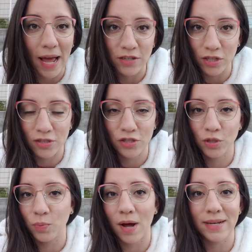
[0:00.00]
headshots do
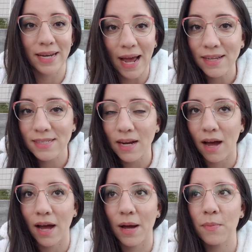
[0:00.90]
you want next?
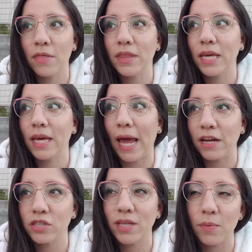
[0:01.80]
Um, the
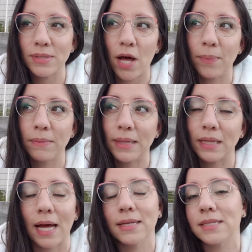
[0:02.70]
agent that was helping me
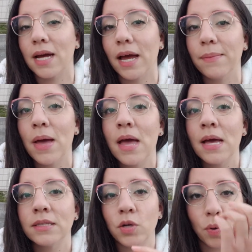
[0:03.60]
last time
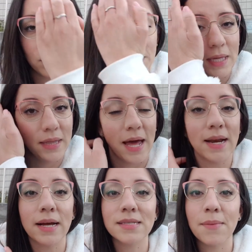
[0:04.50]
told me that
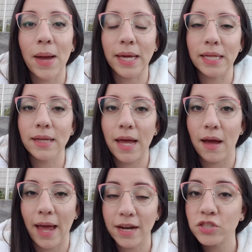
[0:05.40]
next time I get
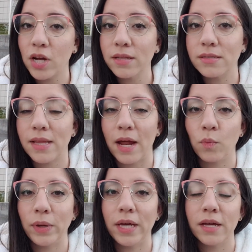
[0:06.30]
headshots
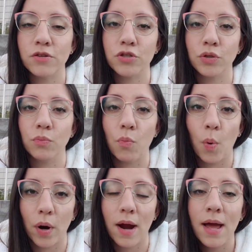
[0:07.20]
that we can do
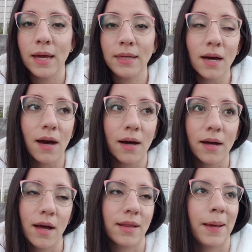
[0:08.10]
more
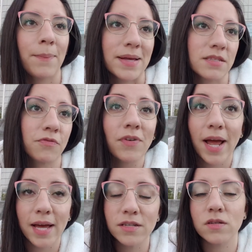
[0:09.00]
young, like best
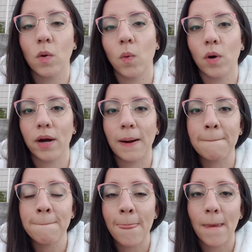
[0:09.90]
friend or
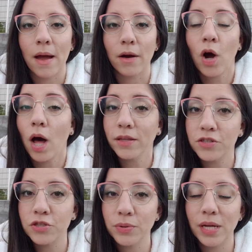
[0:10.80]
a college
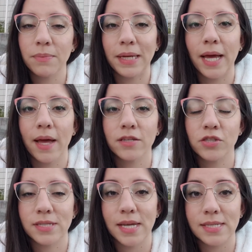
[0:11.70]
student, because
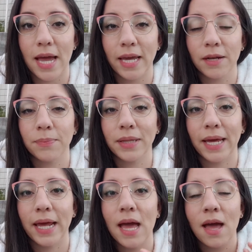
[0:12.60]
she says I can
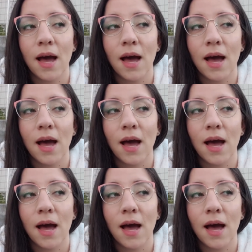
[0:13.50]
play